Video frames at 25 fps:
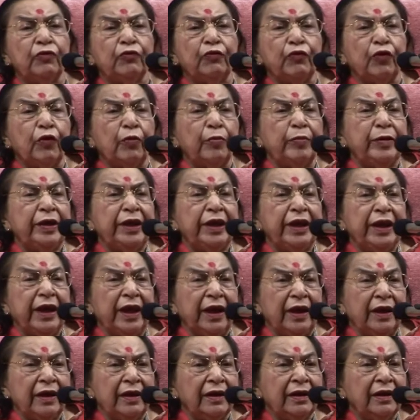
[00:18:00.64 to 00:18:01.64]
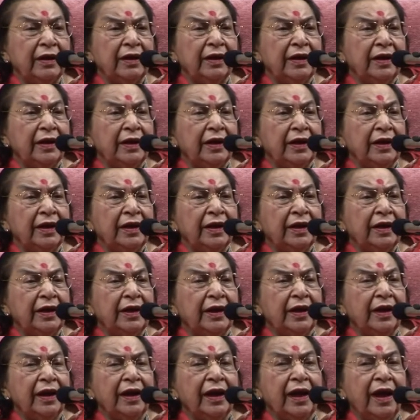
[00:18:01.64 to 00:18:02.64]
from India.
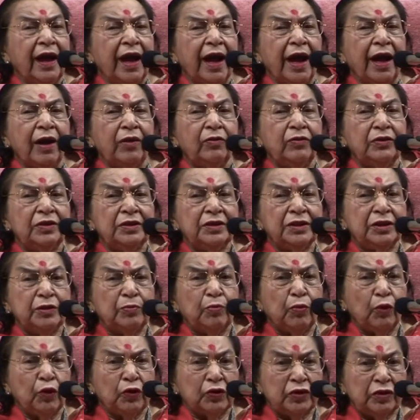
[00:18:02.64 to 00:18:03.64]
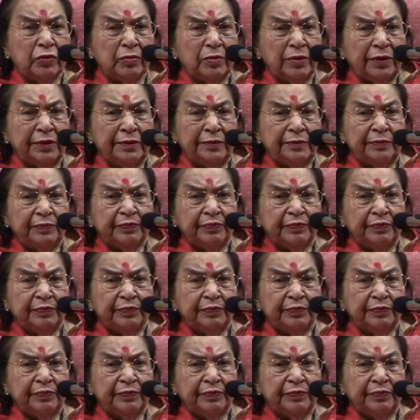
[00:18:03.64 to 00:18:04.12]
How is it possible?